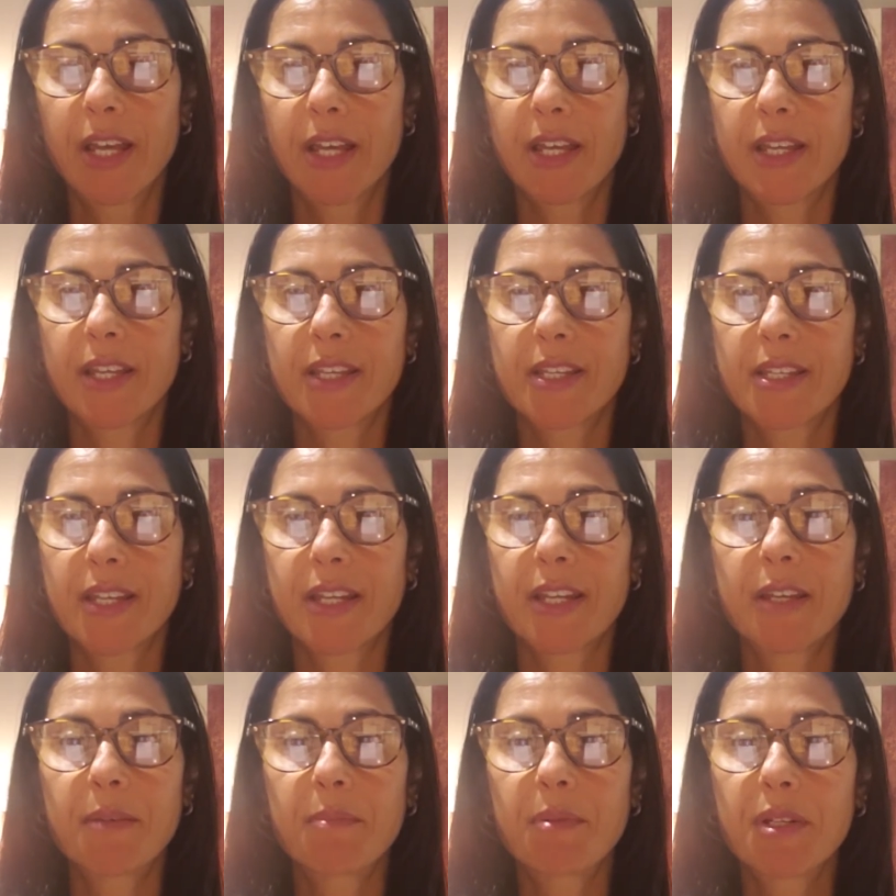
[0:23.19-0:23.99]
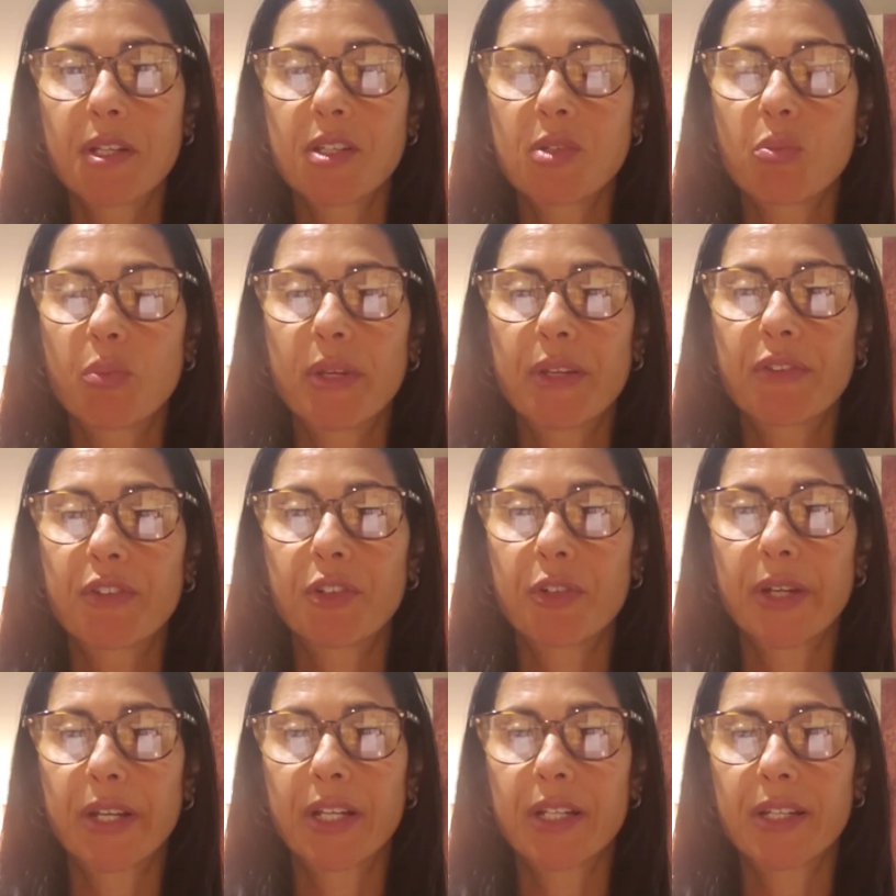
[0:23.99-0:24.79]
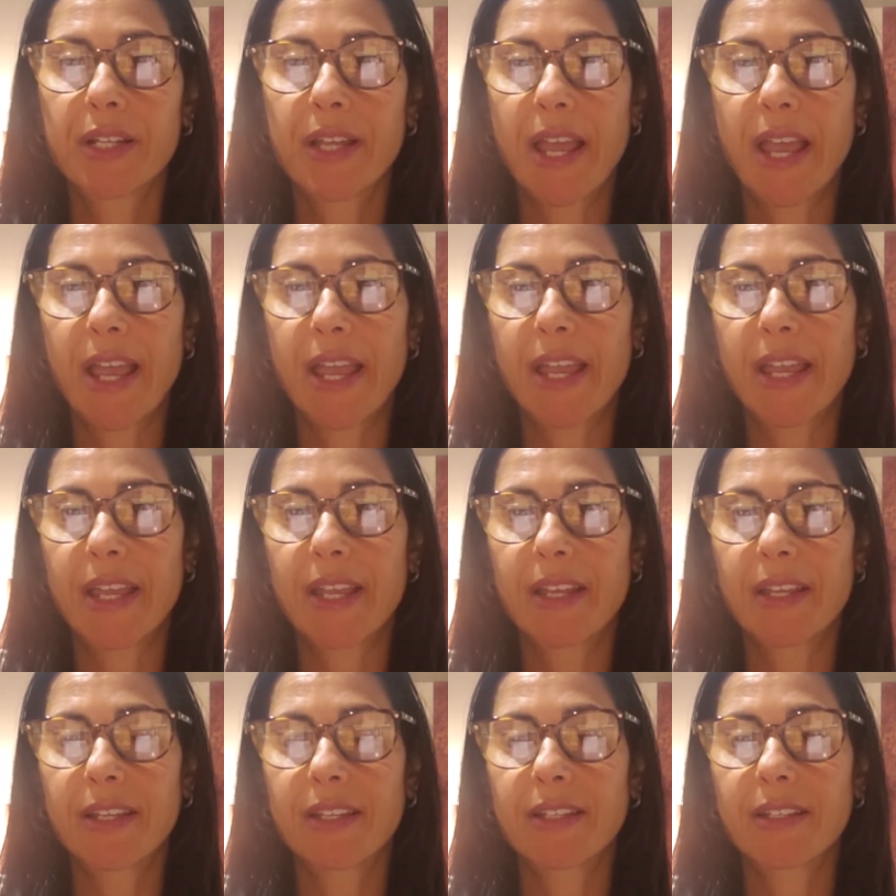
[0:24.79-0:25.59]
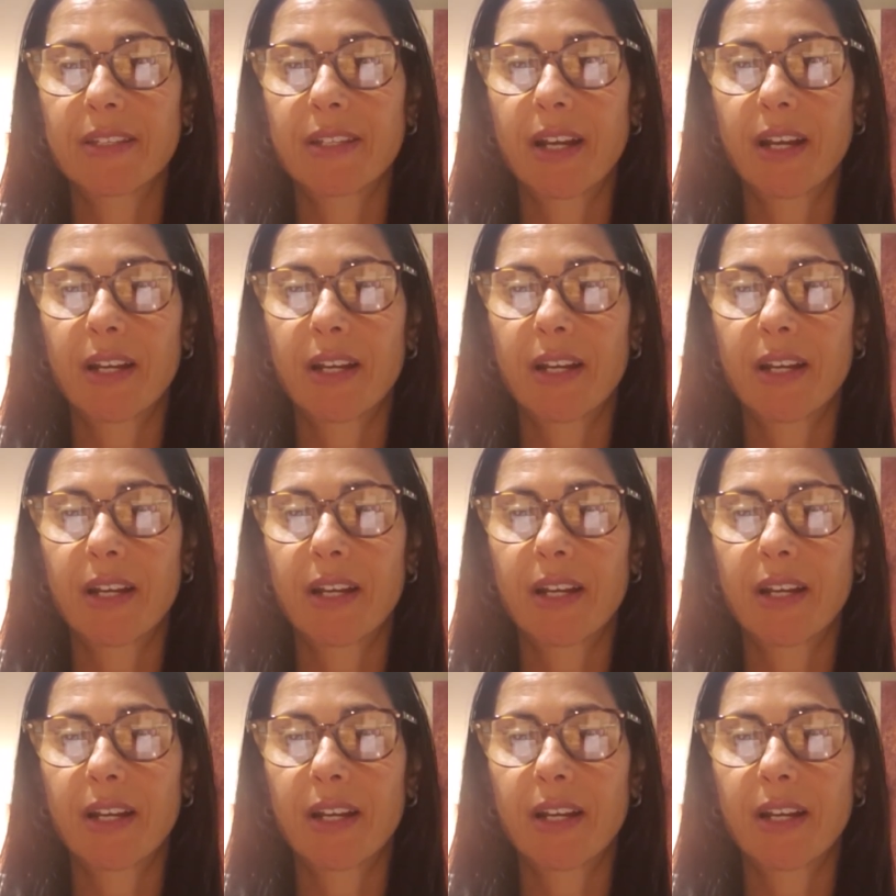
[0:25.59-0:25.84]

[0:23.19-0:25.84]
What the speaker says: Is at Impetus we've created a